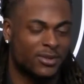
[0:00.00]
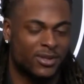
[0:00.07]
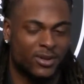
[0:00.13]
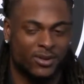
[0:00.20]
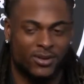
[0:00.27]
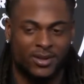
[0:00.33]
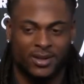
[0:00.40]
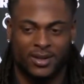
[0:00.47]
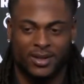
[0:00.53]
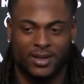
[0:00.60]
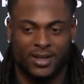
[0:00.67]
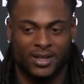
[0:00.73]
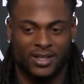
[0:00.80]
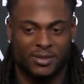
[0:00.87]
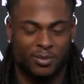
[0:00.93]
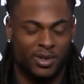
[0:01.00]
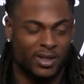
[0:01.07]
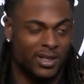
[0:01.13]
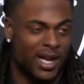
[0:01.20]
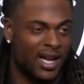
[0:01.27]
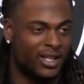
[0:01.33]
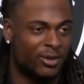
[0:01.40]
So it's
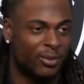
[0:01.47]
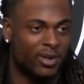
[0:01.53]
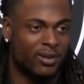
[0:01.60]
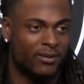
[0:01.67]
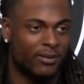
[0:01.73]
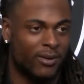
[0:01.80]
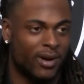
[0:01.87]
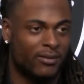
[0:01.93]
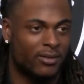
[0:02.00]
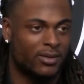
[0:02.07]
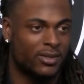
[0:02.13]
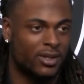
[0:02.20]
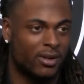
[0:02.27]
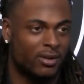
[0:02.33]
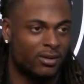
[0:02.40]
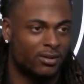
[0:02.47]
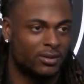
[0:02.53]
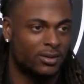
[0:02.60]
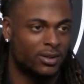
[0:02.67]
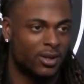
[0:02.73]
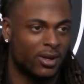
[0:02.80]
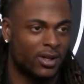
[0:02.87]
been documented forever. So,
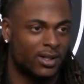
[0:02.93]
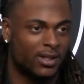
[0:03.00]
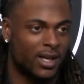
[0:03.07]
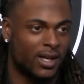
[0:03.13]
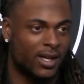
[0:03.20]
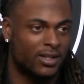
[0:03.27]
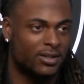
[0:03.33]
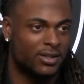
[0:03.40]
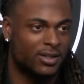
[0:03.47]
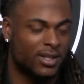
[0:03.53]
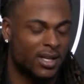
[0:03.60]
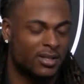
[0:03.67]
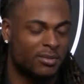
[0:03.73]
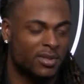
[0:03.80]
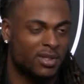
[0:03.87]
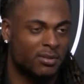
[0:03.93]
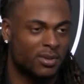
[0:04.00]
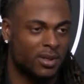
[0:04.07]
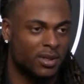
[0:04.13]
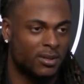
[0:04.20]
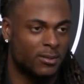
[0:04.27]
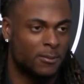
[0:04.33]
I guess you could say it's meant to
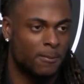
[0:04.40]
be.